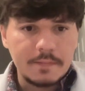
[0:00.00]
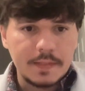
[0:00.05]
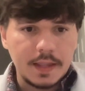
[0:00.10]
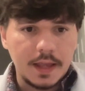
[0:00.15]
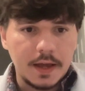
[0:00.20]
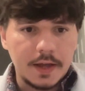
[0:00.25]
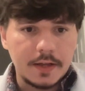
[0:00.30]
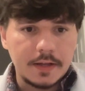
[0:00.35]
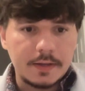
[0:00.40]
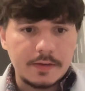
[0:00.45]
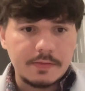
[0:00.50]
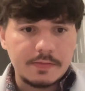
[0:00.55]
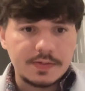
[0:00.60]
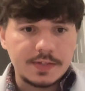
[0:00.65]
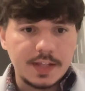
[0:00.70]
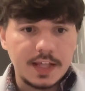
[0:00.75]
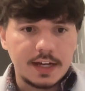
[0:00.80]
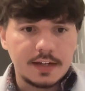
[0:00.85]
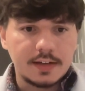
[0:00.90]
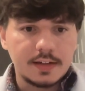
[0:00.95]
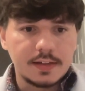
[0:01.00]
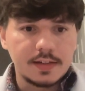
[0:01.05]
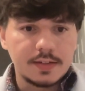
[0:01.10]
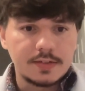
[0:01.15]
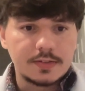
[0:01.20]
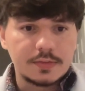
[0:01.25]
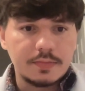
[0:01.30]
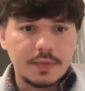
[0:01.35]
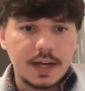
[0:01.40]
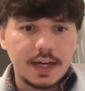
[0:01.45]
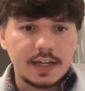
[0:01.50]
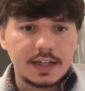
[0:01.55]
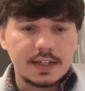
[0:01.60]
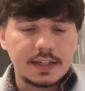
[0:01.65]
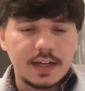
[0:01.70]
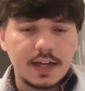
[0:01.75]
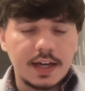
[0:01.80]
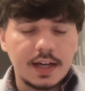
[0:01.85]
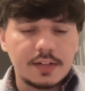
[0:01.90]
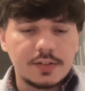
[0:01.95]
So that concludes
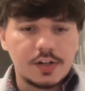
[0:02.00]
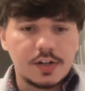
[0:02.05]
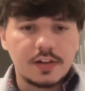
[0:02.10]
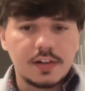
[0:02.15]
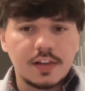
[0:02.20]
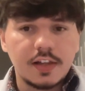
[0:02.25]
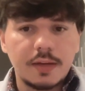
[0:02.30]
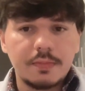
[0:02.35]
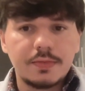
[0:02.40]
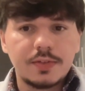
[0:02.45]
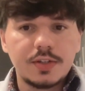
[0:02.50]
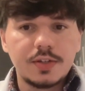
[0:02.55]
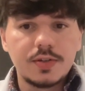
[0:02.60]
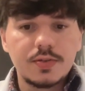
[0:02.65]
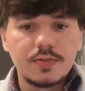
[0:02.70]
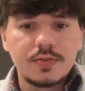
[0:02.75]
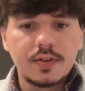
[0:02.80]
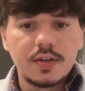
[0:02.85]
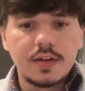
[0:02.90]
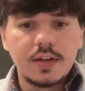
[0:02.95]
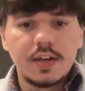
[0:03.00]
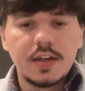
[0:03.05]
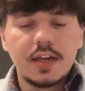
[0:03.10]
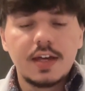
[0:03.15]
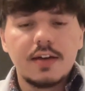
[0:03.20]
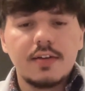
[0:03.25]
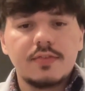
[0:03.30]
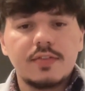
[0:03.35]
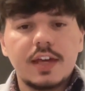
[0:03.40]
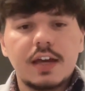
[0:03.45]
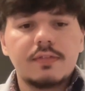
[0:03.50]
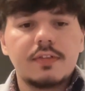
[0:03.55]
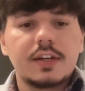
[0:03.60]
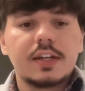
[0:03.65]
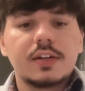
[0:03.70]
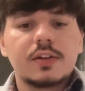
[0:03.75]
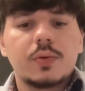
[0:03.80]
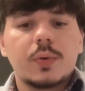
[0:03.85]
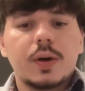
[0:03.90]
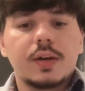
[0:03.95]
my Journal Club 2. If you have
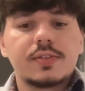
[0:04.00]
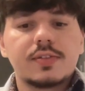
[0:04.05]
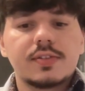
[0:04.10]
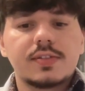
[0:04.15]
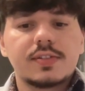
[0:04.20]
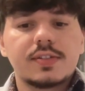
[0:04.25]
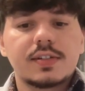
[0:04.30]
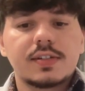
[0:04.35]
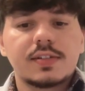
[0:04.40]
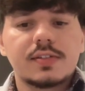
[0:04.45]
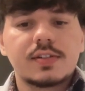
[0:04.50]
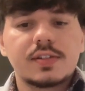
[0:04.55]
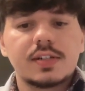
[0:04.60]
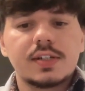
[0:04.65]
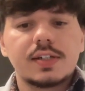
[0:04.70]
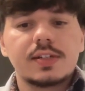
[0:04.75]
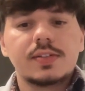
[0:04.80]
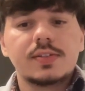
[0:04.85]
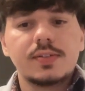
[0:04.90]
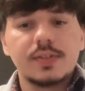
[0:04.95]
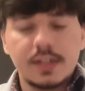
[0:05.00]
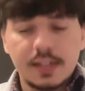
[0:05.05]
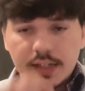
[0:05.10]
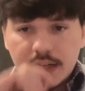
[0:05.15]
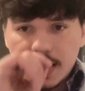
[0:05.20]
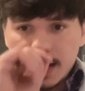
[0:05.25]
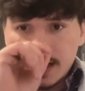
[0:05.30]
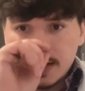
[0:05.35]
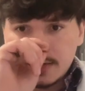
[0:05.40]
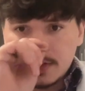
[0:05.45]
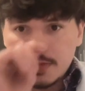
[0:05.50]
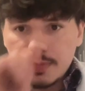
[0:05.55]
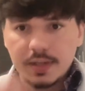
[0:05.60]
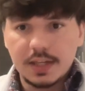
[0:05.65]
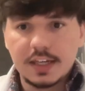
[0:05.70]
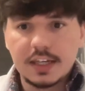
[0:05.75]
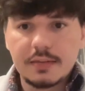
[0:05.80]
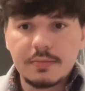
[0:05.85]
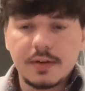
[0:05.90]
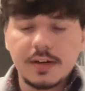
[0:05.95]
any questions or concerns, you can shoot
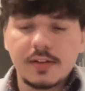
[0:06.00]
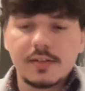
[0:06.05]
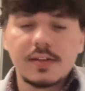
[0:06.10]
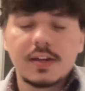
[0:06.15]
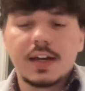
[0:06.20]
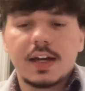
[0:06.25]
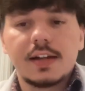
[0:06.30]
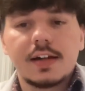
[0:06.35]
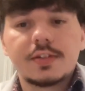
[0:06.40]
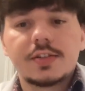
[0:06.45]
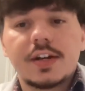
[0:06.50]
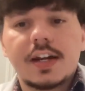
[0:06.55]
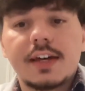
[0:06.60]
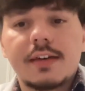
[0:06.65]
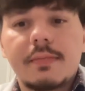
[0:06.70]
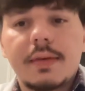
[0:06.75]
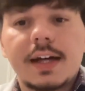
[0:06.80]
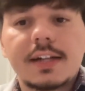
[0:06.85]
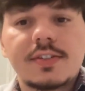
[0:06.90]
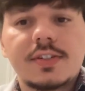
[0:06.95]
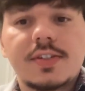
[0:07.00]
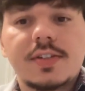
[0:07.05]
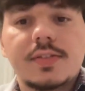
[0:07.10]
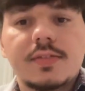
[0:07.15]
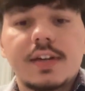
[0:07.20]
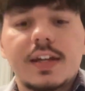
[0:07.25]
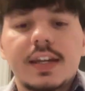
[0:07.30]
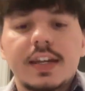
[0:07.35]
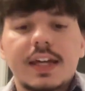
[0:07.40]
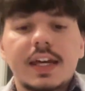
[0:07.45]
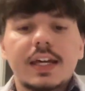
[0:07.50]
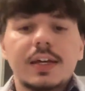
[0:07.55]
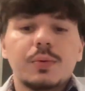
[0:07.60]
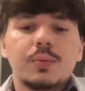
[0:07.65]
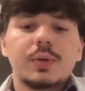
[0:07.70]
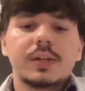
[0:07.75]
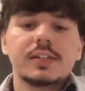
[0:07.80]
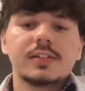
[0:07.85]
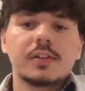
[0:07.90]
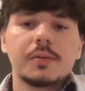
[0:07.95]
me an email, and I'll try to get back to you in a
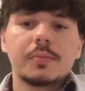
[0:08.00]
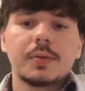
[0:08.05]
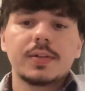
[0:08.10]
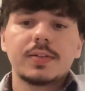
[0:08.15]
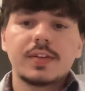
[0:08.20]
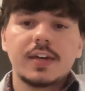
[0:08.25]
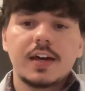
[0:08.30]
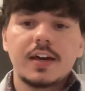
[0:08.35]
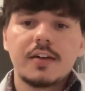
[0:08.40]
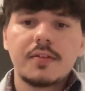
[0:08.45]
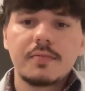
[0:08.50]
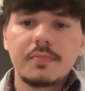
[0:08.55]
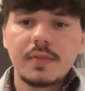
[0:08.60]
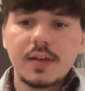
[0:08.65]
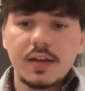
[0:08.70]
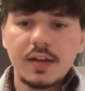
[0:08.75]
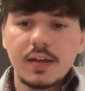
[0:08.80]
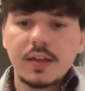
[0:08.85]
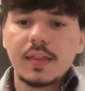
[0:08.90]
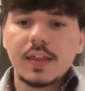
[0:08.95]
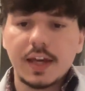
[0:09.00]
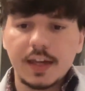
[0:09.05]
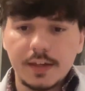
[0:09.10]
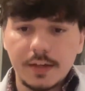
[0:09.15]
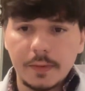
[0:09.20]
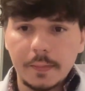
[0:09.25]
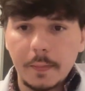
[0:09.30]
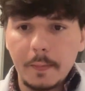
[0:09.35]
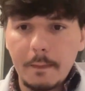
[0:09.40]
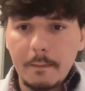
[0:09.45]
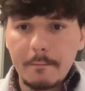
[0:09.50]
reasonable time. Thank you.